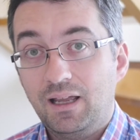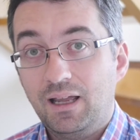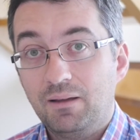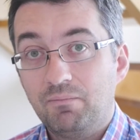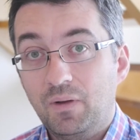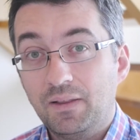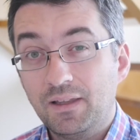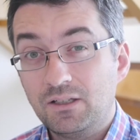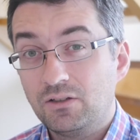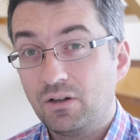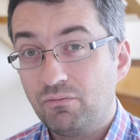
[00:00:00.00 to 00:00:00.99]
and
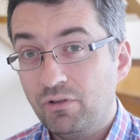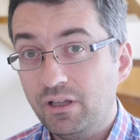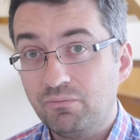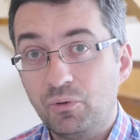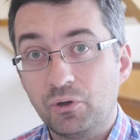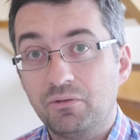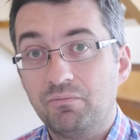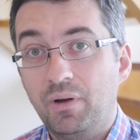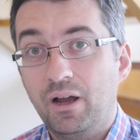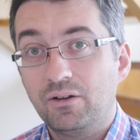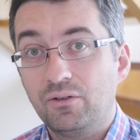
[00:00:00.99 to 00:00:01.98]
this is a really important
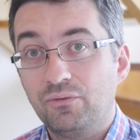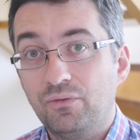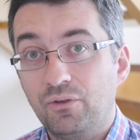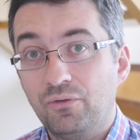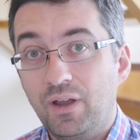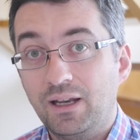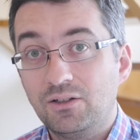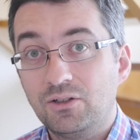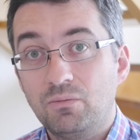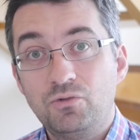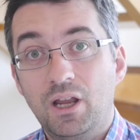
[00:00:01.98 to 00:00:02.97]
part of any
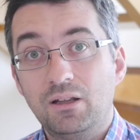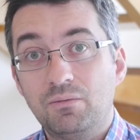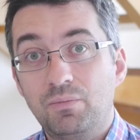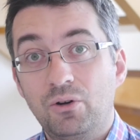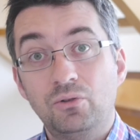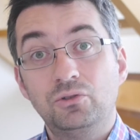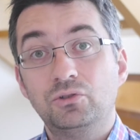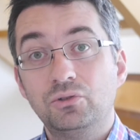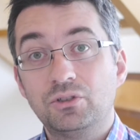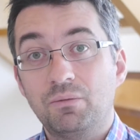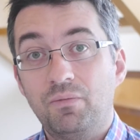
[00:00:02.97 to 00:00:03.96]
subject, but
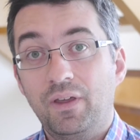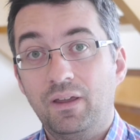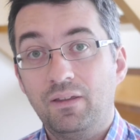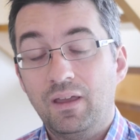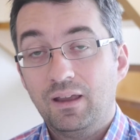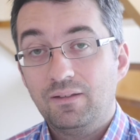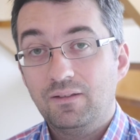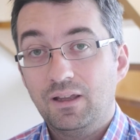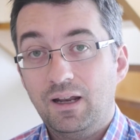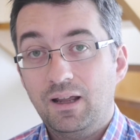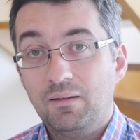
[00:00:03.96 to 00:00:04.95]
also something
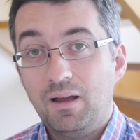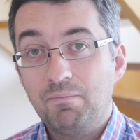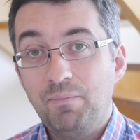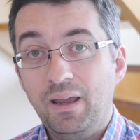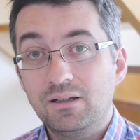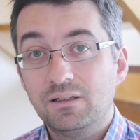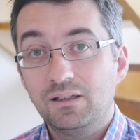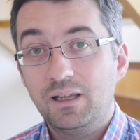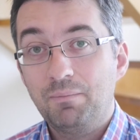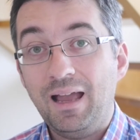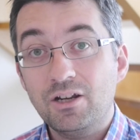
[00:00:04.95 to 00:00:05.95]
that I'm
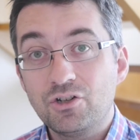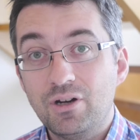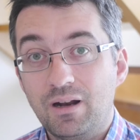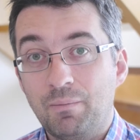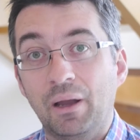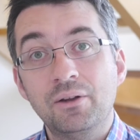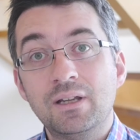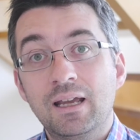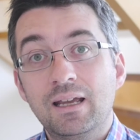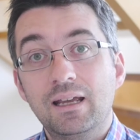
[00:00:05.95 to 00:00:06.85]
personally passionate about,